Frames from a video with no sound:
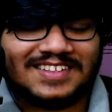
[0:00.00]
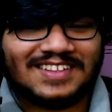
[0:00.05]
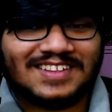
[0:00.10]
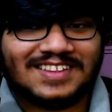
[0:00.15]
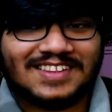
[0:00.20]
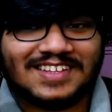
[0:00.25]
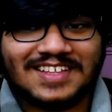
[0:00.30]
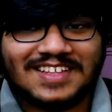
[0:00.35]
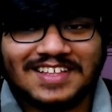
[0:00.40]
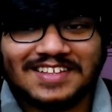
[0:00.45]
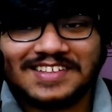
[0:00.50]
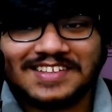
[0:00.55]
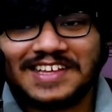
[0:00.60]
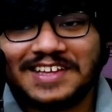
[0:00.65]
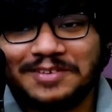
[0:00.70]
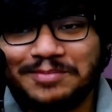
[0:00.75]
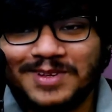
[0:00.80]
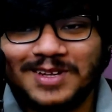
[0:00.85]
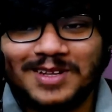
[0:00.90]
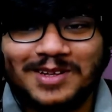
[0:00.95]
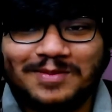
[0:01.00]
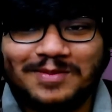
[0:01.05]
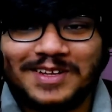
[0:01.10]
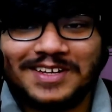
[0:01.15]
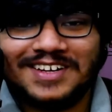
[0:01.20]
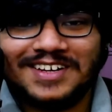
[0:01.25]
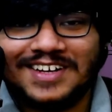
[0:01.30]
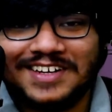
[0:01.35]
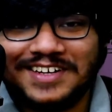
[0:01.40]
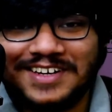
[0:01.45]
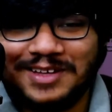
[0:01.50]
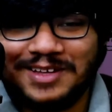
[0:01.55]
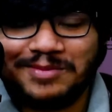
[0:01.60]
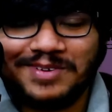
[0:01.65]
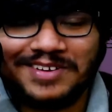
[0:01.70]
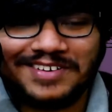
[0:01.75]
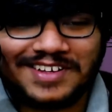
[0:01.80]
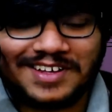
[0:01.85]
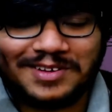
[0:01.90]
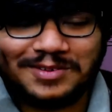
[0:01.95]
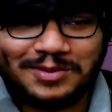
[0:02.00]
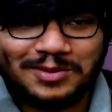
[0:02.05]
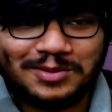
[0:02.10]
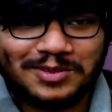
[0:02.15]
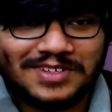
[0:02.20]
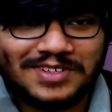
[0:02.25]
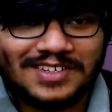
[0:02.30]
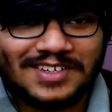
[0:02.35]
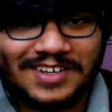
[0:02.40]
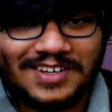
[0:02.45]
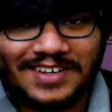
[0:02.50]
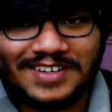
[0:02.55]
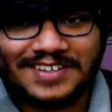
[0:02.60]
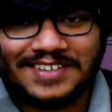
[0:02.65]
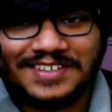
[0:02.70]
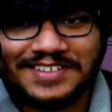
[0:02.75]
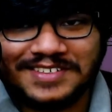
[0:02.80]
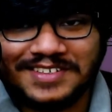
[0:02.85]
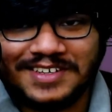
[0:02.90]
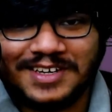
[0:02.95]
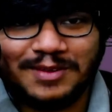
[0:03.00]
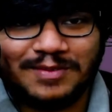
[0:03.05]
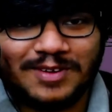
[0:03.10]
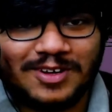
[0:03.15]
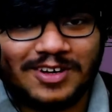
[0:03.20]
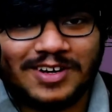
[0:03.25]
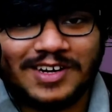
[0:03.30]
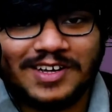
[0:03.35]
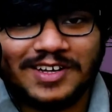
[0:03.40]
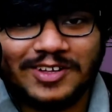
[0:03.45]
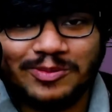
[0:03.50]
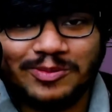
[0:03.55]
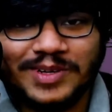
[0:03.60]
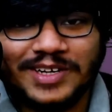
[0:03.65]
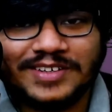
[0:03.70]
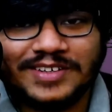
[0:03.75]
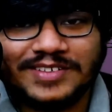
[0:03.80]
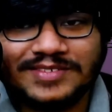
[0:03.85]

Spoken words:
They just can't believe it, a demon could not devour a human.